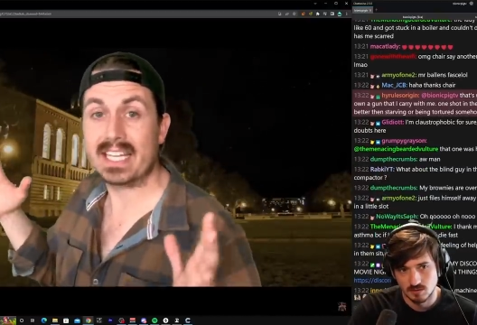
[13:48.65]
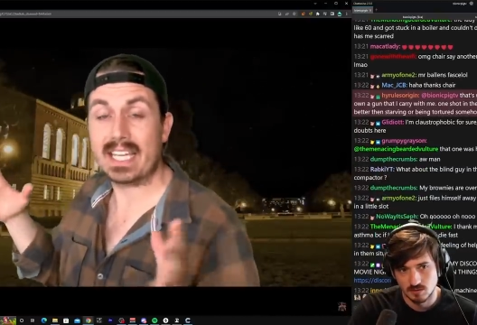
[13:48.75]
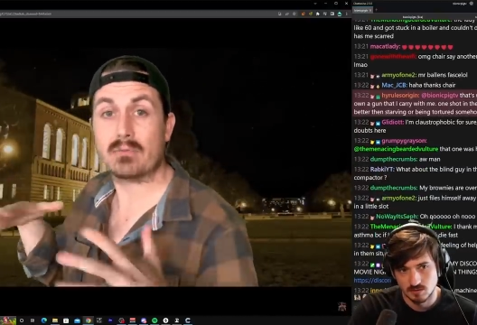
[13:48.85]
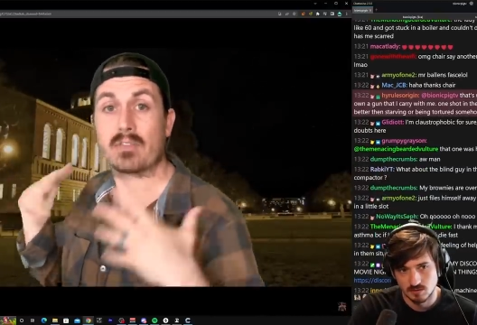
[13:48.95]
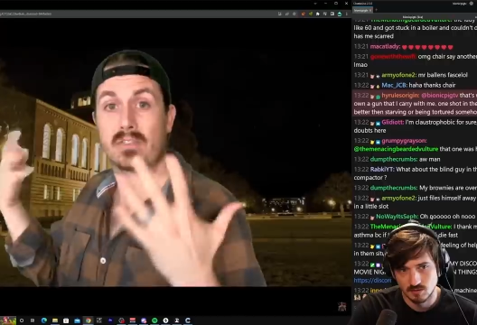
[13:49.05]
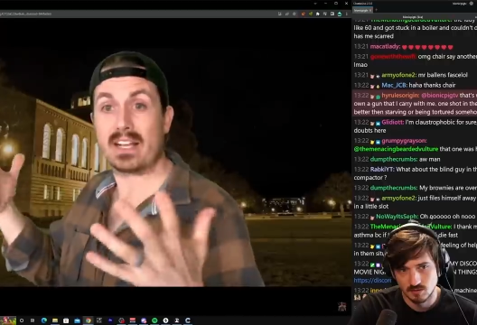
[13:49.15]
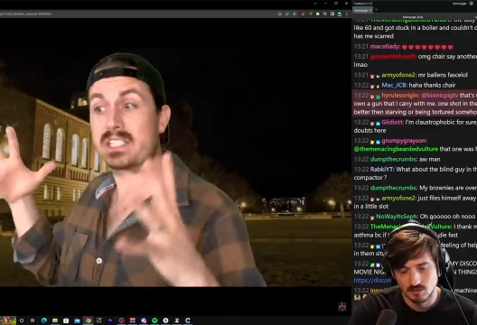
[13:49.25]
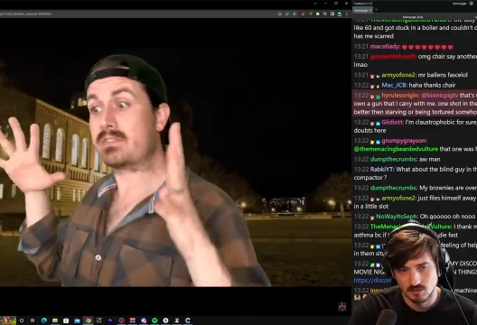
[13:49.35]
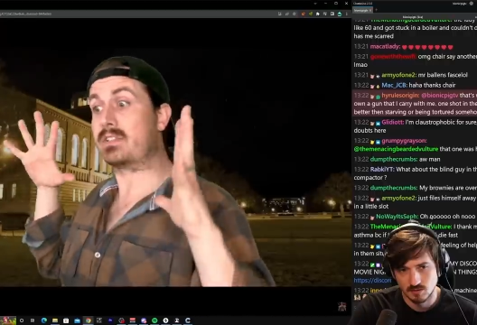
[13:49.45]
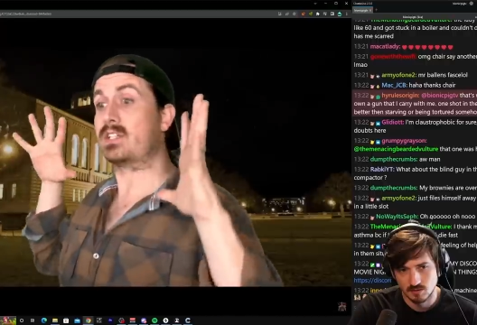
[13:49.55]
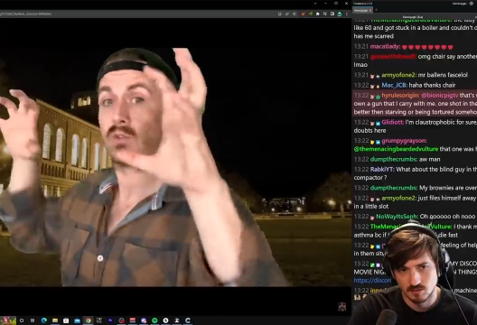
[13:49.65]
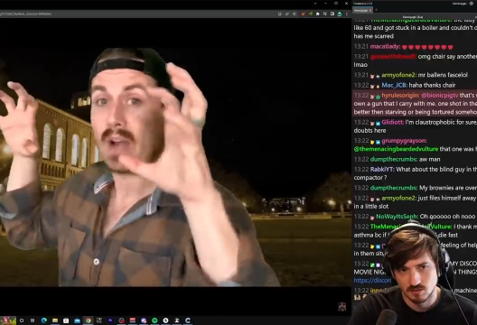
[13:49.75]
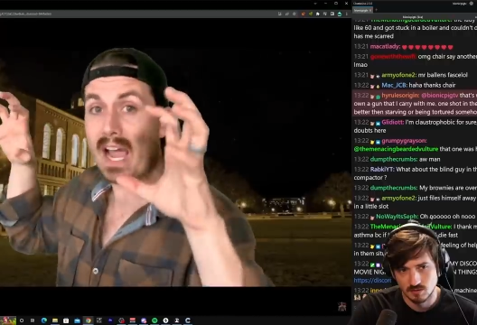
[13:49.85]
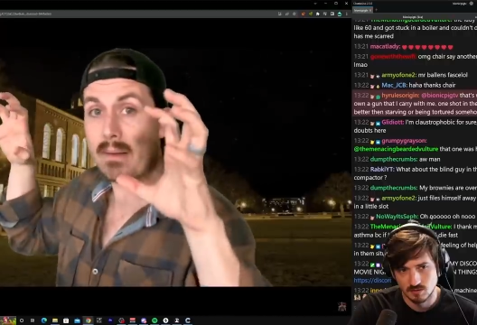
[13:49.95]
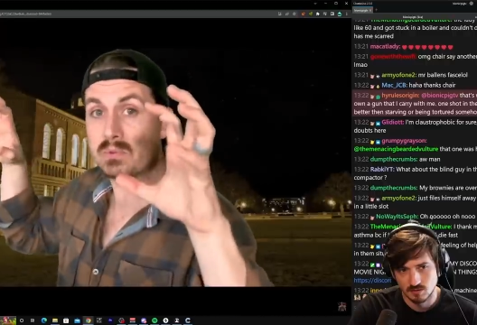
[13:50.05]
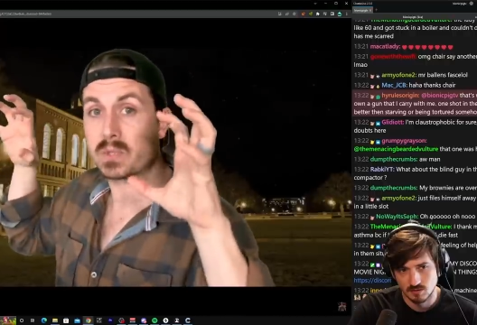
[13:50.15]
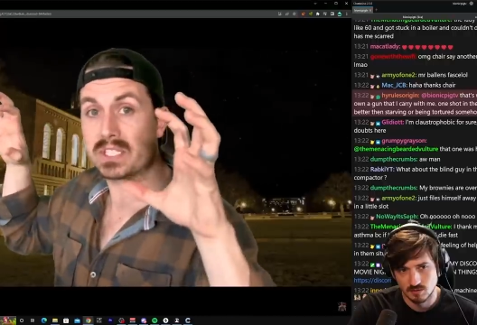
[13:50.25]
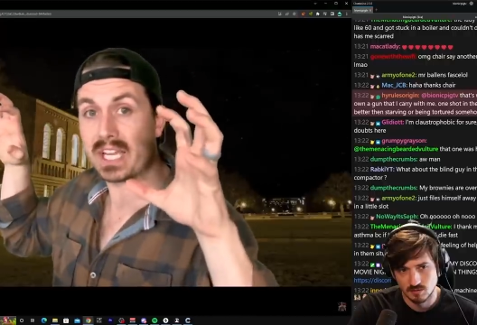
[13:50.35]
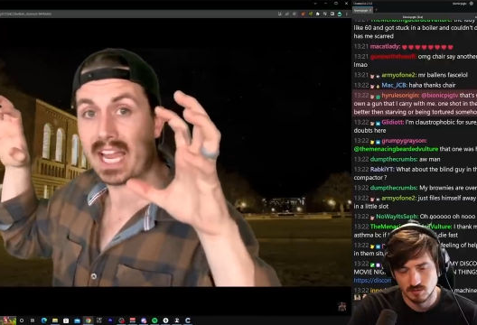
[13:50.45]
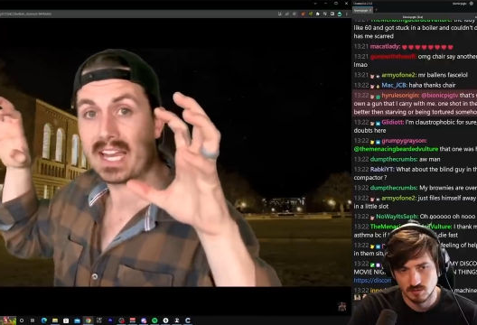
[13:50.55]
Speaker 1: he reflexively grabbed with
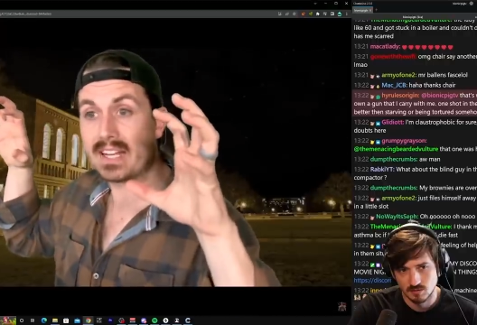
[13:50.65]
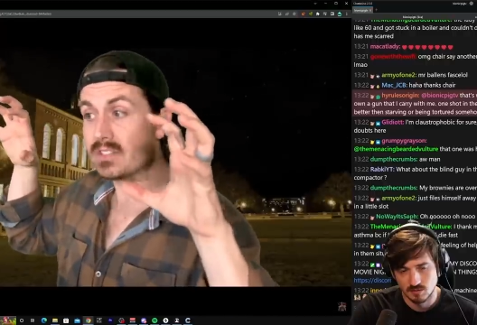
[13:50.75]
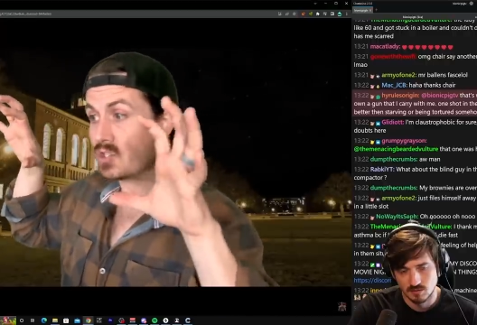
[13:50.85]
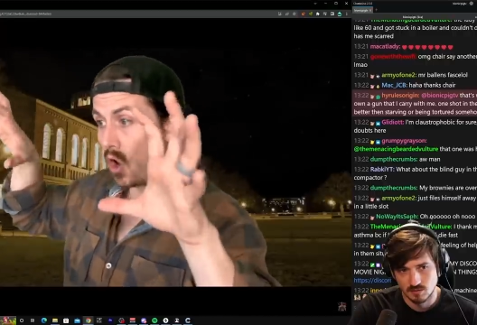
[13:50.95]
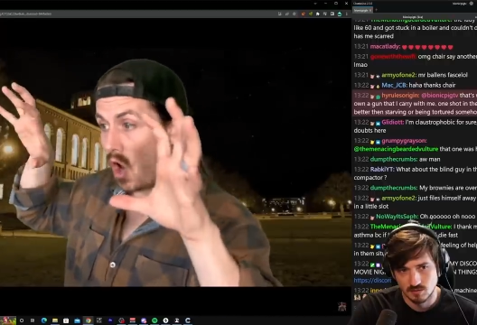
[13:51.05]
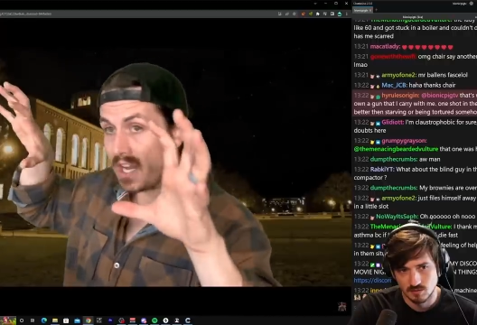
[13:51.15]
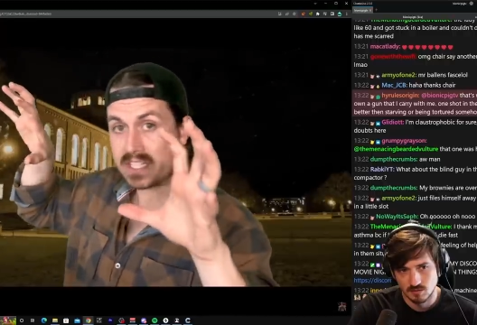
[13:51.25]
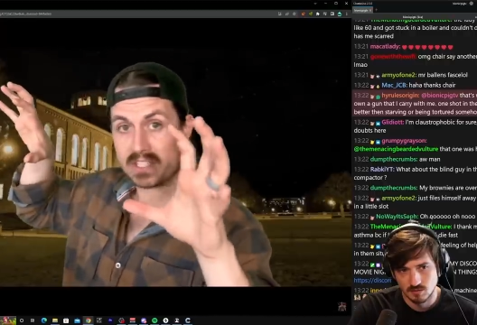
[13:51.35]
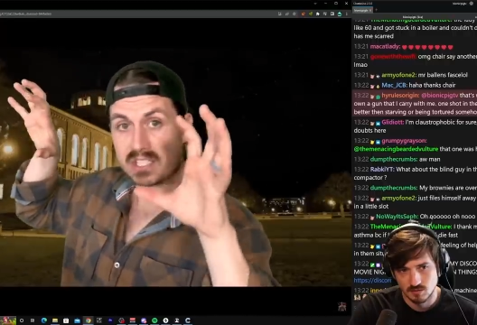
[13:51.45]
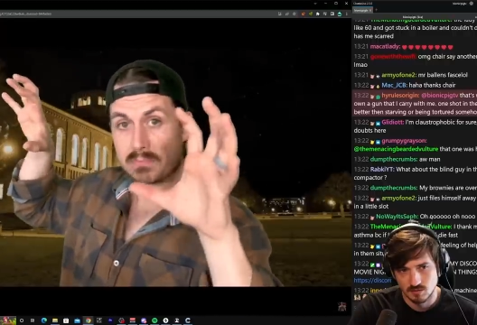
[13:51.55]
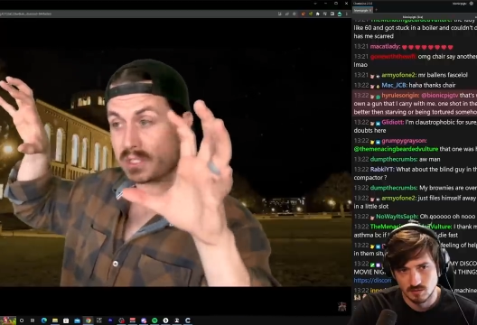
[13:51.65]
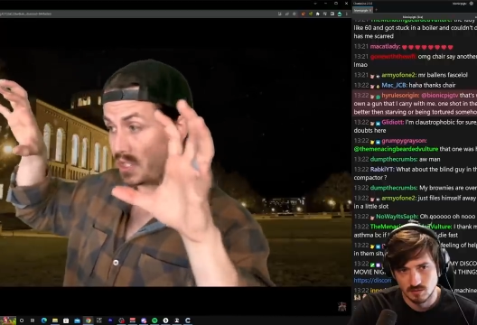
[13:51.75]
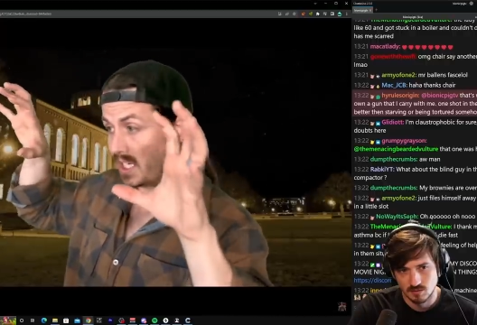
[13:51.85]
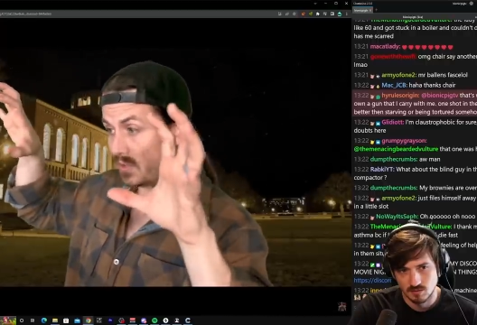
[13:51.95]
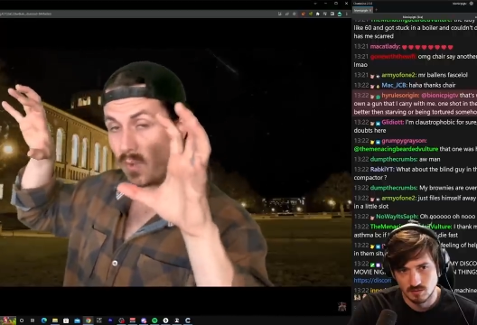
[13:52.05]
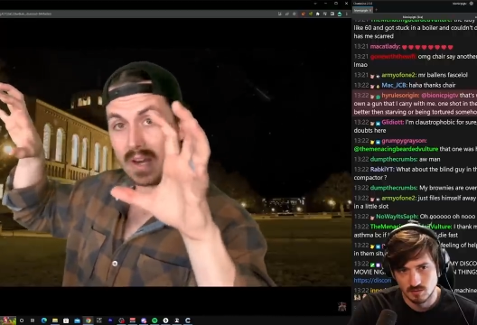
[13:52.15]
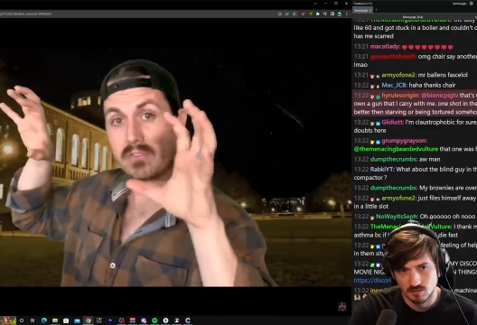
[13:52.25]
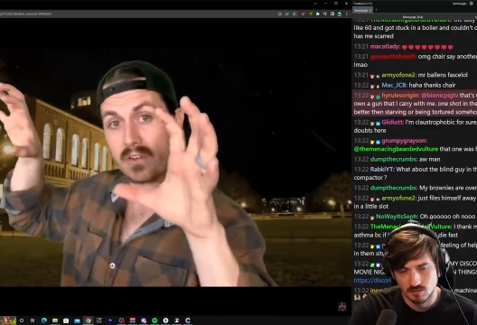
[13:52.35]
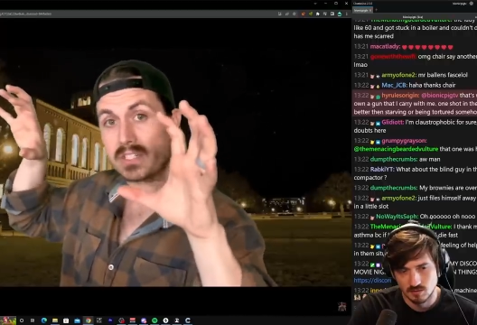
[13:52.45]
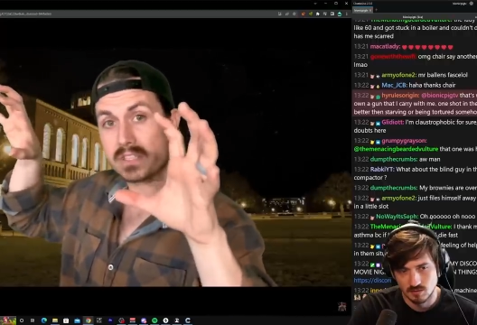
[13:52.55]
his hands onto this machine right in
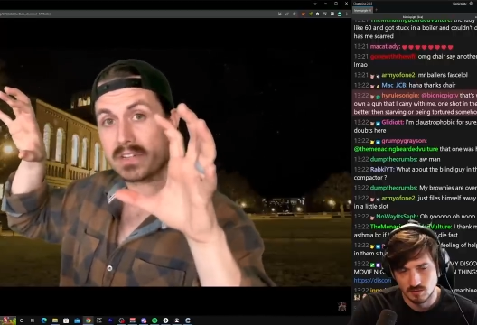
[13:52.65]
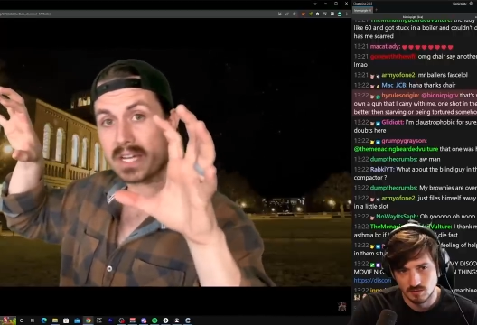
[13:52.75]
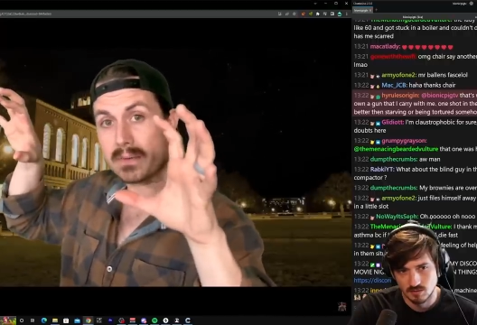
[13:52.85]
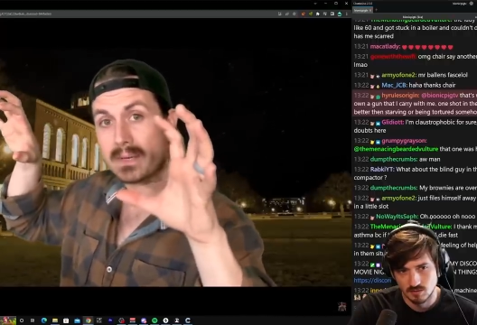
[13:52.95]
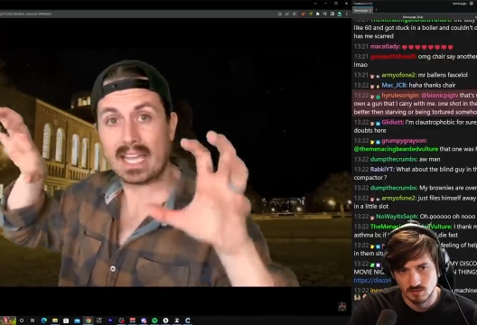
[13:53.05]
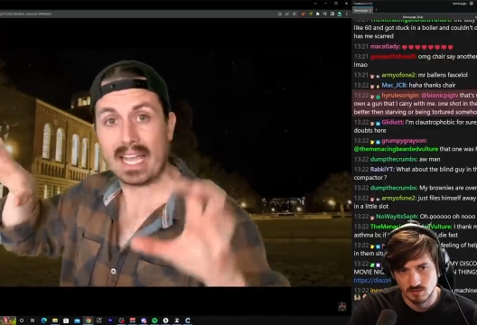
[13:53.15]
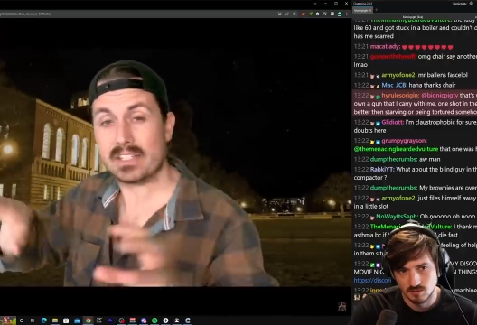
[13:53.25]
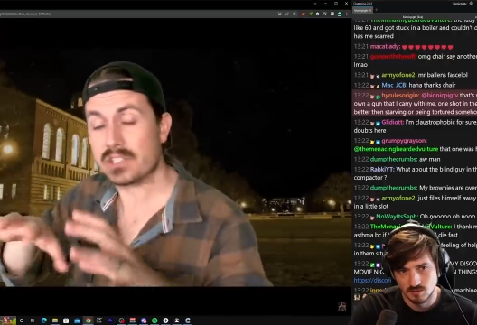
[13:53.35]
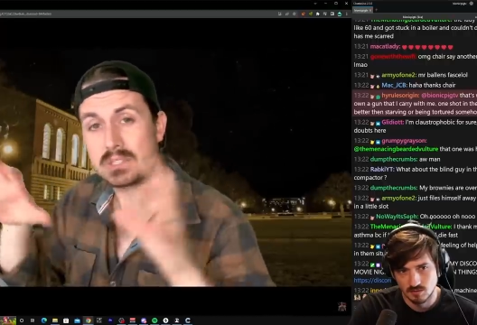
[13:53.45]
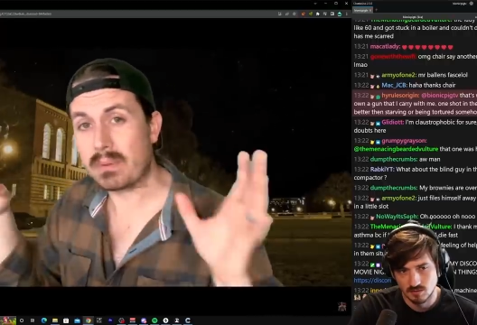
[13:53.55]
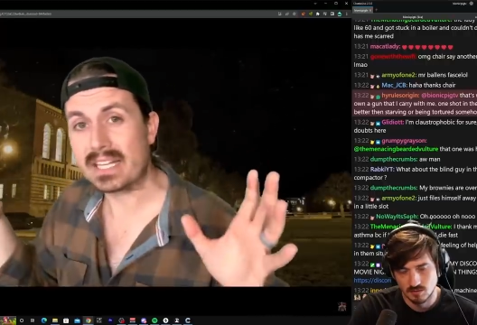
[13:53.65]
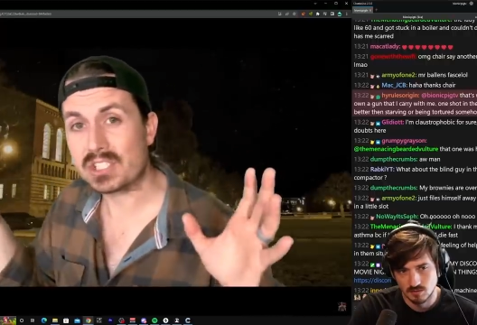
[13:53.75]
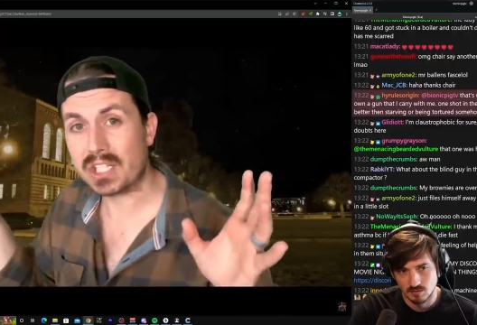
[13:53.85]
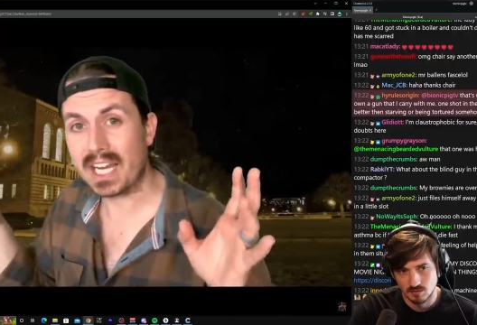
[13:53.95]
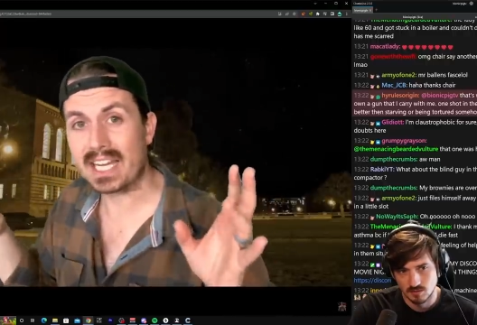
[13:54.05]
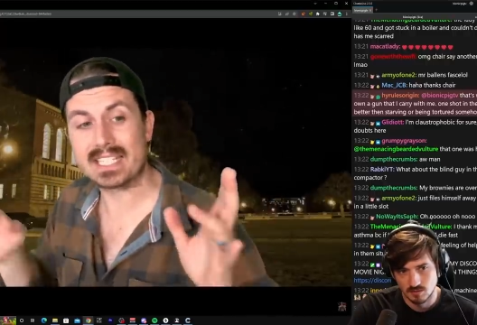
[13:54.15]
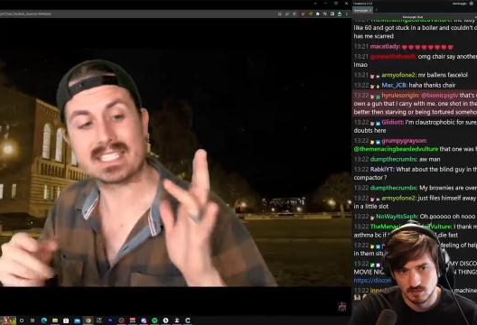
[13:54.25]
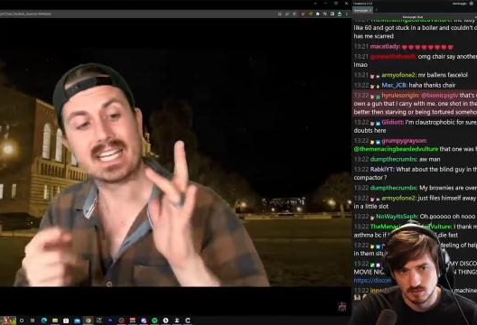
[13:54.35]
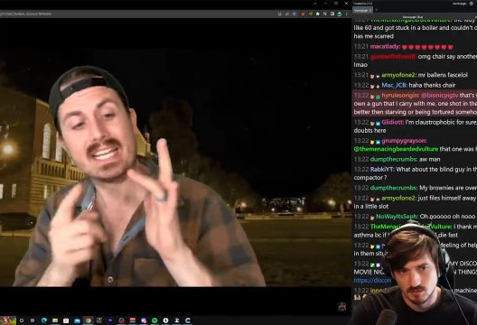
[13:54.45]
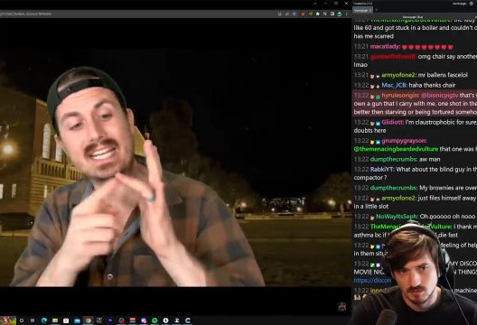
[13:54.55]
front of him, and just by chance,